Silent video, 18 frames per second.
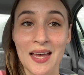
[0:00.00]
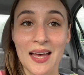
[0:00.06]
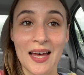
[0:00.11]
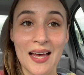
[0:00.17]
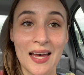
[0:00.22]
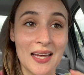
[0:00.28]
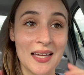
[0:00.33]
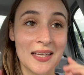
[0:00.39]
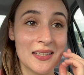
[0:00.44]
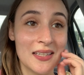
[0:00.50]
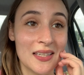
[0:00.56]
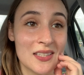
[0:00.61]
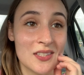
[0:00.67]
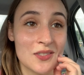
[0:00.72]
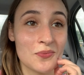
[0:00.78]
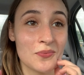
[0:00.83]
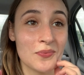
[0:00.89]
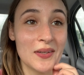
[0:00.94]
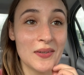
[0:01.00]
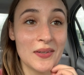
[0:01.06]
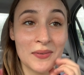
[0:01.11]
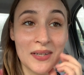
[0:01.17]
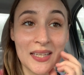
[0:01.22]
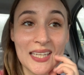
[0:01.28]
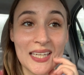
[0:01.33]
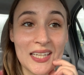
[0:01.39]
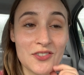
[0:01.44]
It's
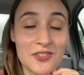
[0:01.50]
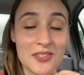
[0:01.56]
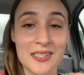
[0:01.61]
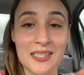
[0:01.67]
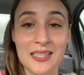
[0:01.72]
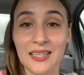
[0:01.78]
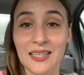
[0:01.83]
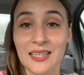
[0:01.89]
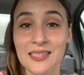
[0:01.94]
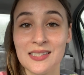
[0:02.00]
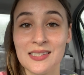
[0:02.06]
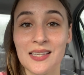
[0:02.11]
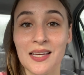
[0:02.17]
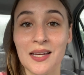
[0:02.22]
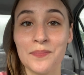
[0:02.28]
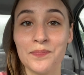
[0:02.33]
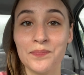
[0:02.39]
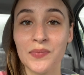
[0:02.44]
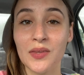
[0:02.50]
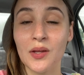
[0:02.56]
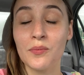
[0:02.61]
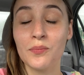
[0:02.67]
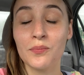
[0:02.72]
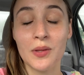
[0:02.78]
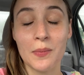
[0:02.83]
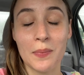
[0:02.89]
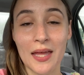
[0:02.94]
really interesting because
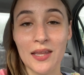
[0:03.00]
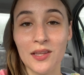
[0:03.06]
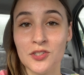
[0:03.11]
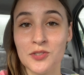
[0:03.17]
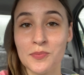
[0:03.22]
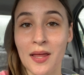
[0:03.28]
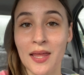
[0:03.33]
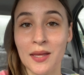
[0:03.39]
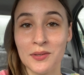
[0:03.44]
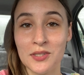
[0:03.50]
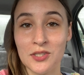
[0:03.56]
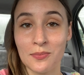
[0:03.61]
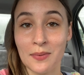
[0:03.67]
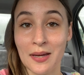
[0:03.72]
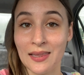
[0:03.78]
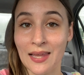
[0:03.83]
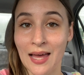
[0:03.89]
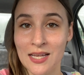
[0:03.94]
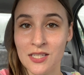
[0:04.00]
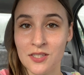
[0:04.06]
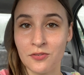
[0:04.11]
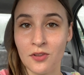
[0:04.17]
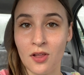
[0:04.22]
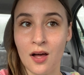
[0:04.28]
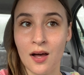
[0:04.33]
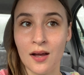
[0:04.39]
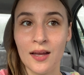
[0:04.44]
the Peddlers Mall I went to my last
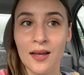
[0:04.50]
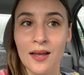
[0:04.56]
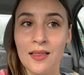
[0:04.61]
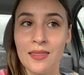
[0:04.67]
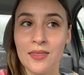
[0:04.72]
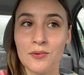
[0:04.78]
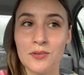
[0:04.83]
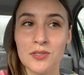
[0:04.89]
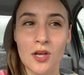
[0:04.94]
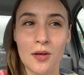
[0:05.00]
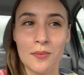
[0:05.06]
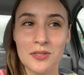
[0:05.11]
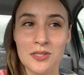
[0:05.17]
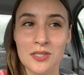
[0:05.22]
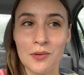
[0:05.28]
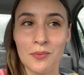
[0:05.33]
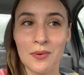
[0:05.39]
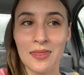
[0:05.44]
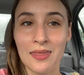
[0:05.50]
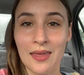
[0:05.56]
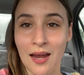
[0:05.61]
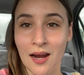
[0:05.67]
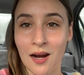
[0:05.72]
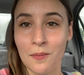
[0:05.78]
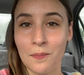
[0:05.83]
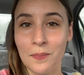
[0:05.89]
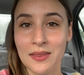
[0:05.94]
vlog, there was almost no one
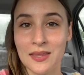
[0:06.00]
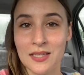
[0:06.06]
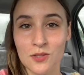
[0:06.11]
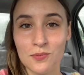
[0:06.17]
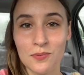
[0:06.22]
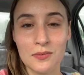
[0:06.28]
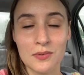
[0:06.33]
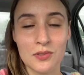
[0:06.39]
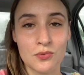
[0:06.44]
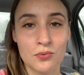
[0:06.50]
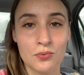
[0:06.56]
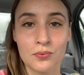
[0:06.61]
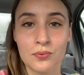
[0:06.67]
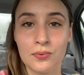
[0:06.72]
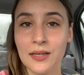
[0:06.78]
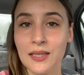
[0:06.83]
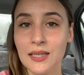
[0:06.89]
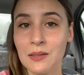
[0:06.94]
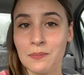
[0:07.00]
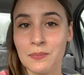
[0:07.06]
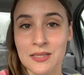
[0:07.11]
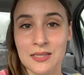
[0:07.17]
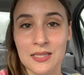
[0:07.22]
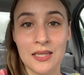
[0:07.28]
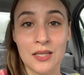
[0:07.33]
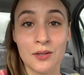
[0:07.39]
there, but this one was really busy.